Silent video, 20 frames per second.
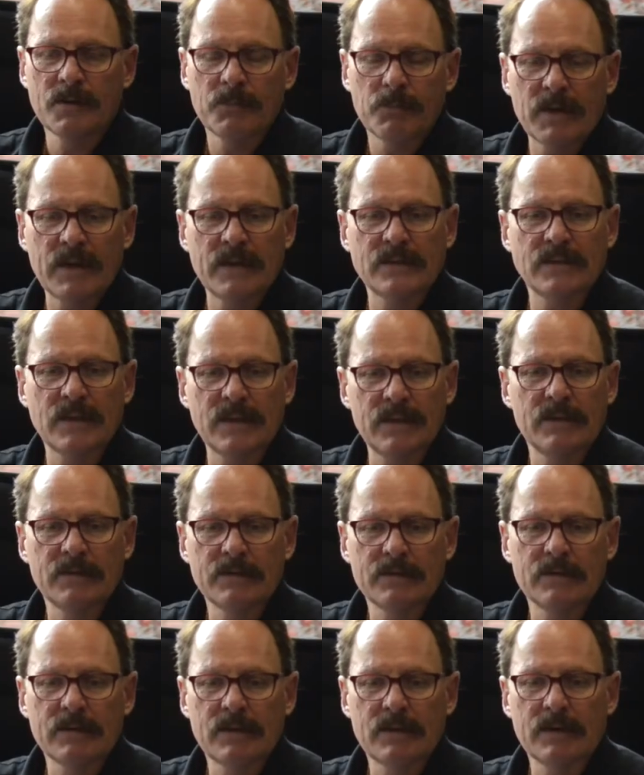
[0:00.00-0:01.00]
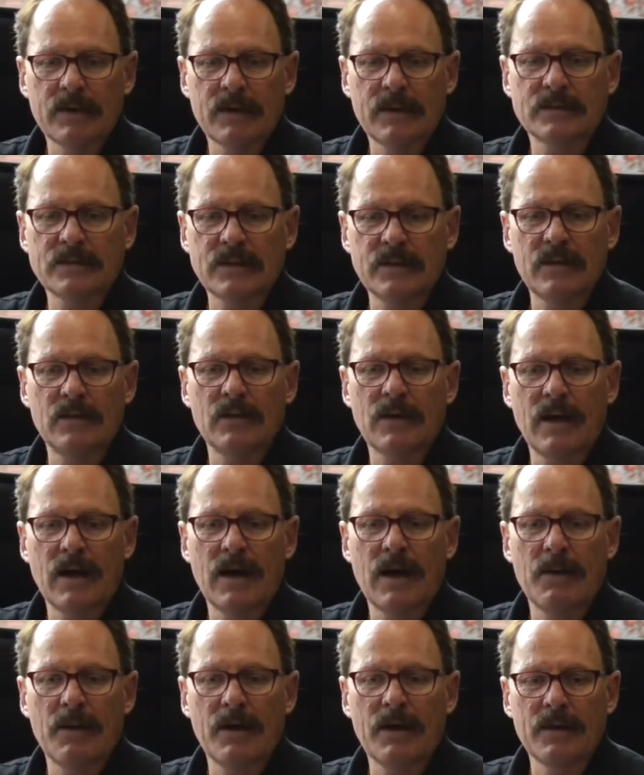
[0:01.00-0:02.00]
But I said,
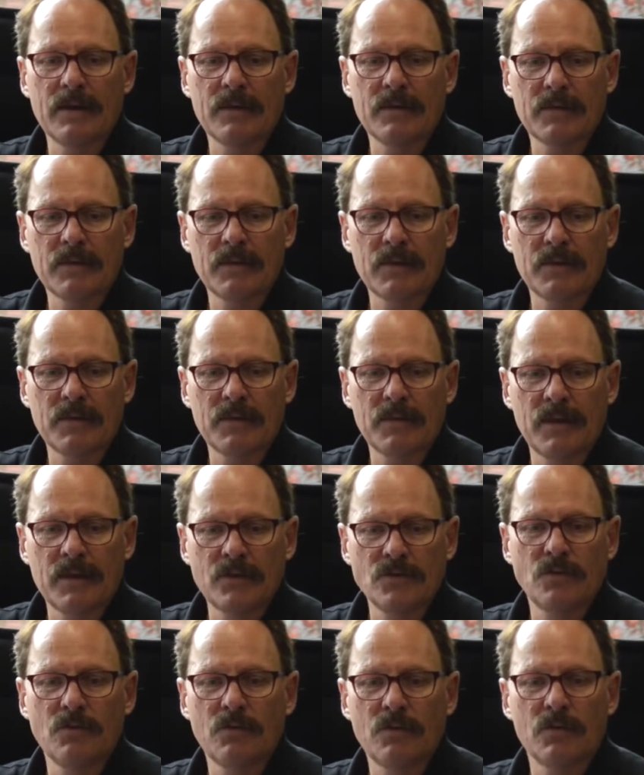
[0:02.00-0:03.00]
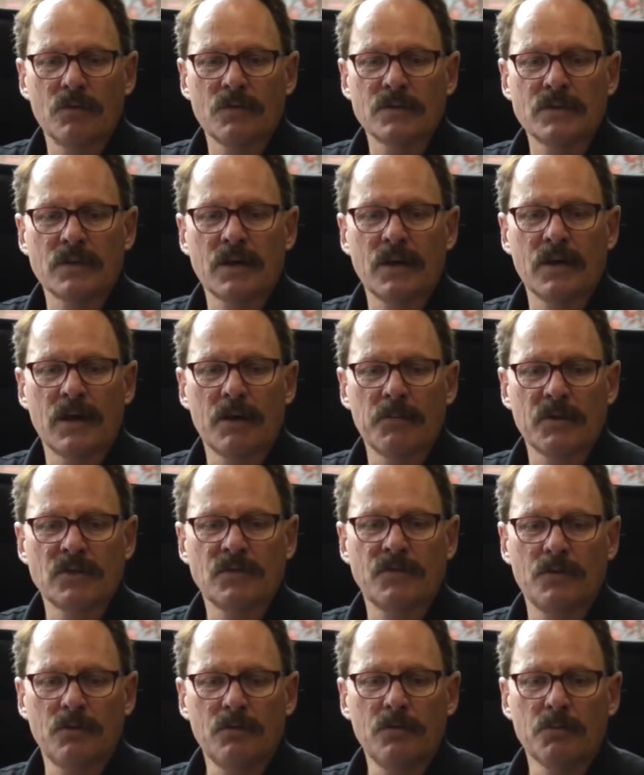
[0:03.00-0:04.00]
the issue though is not how much
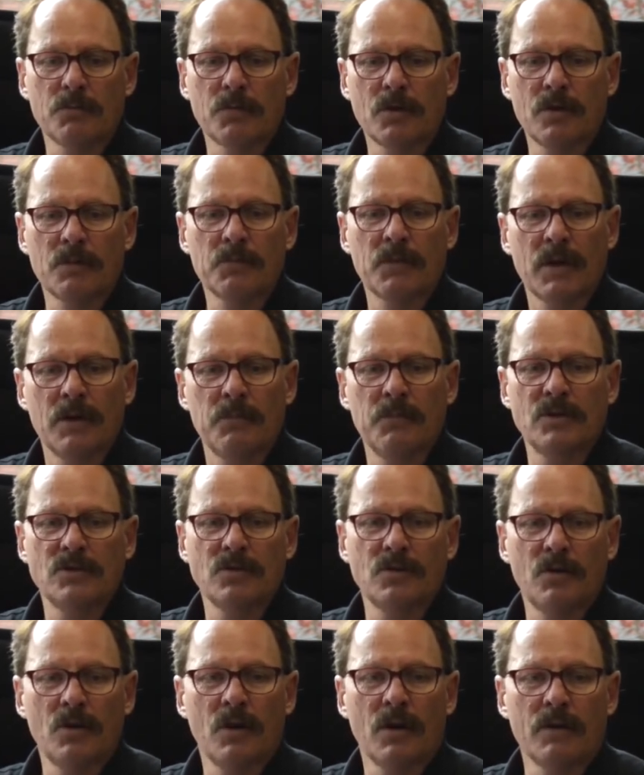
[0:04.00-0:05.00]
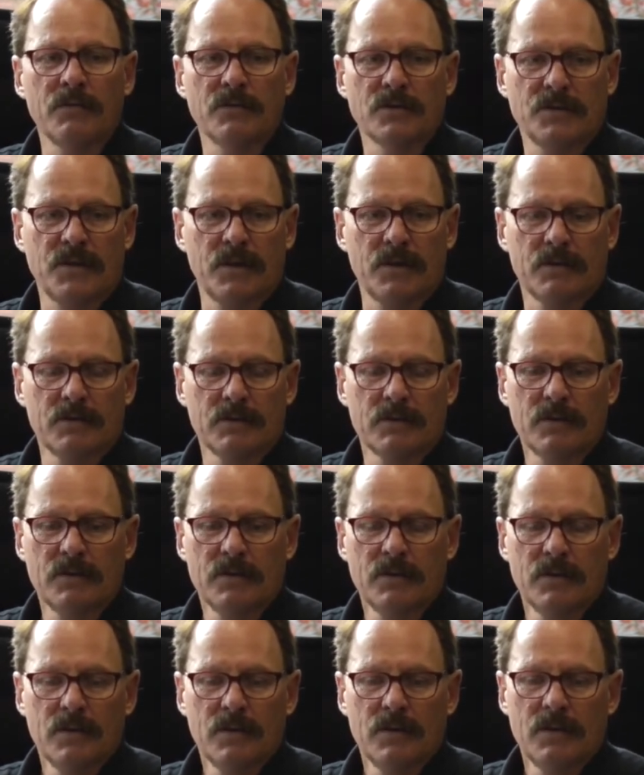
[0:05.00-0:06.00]
fuel you're burning, but how much are you harvesting?
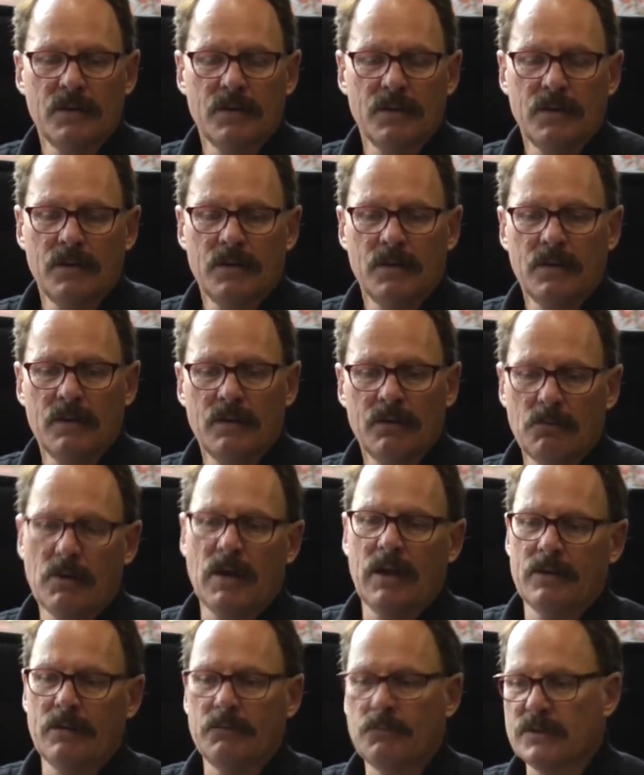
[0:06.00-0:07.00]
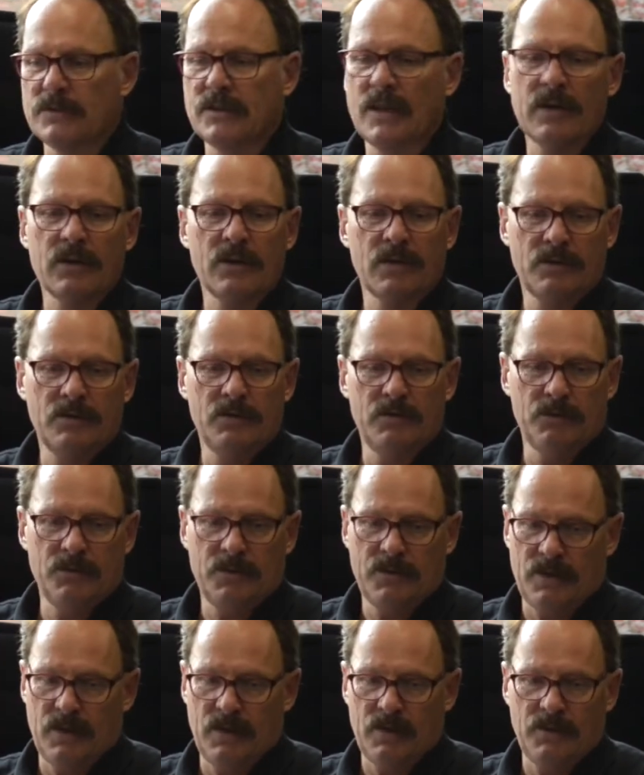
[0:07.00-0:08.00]
Well, what's that got to do
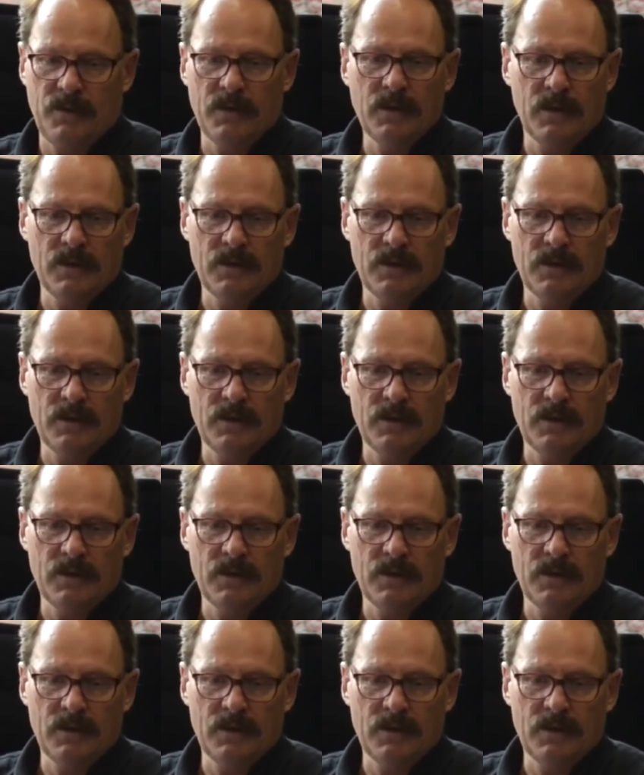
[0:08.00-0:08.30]
with anything?